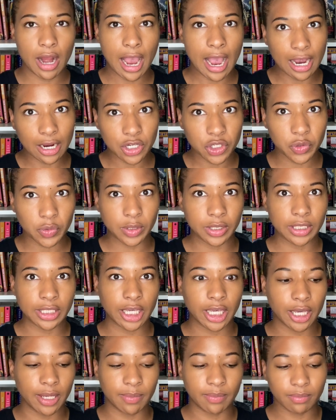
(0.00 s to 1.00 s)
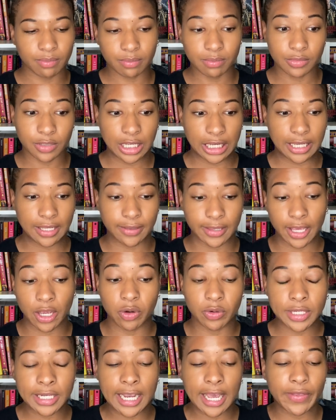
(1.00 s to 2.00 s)
actually, they
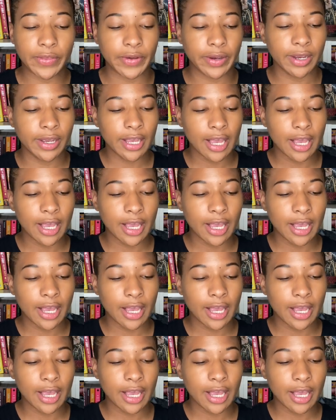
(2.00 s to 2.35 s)
go together.